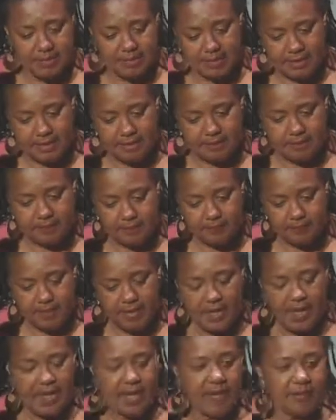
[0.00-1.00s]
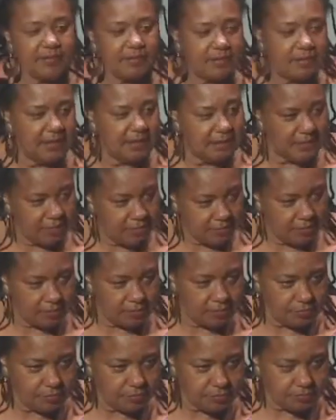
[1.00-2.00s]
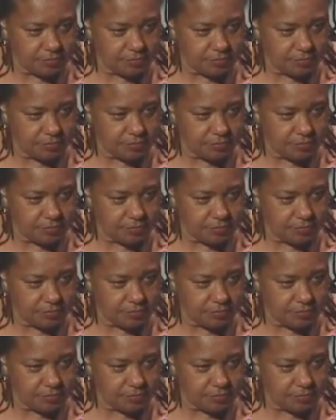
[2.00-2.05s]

been having to heal.